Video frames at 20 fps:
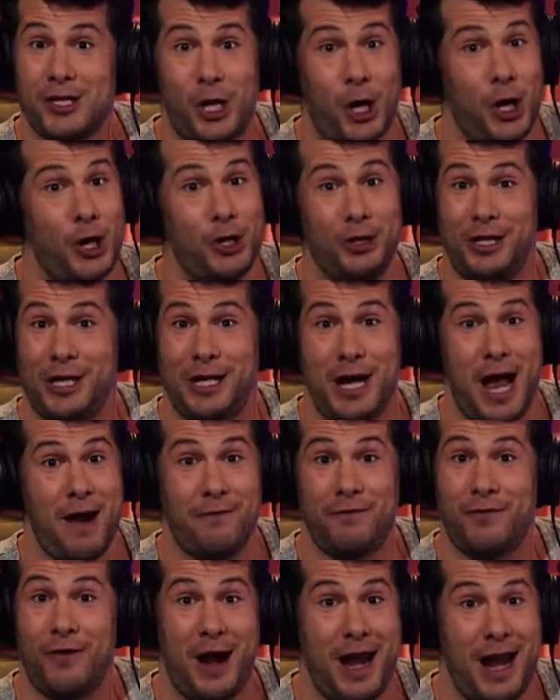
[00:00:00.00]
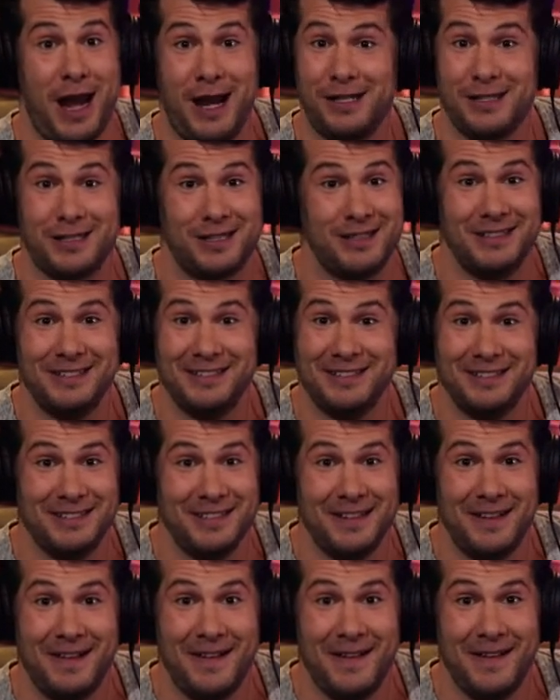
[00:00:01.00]
Certainly not France.
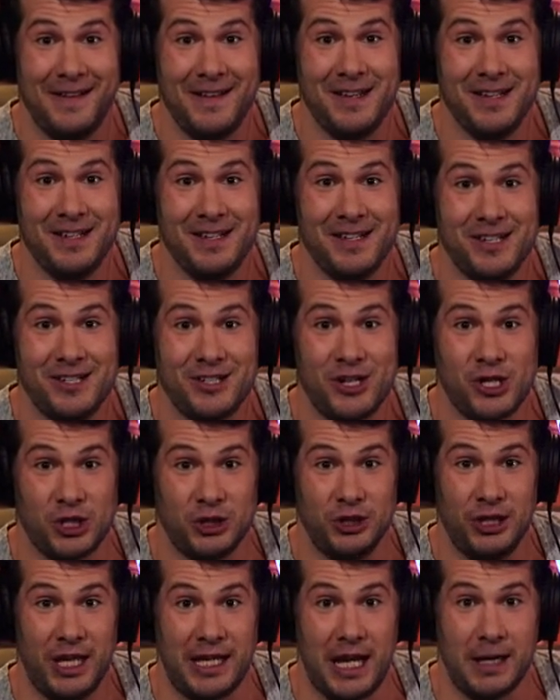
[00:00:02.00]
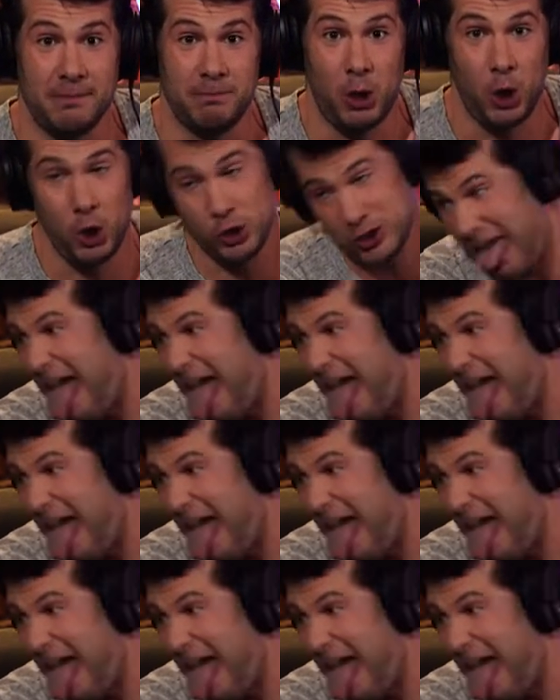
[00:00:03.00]
Starts licking poles.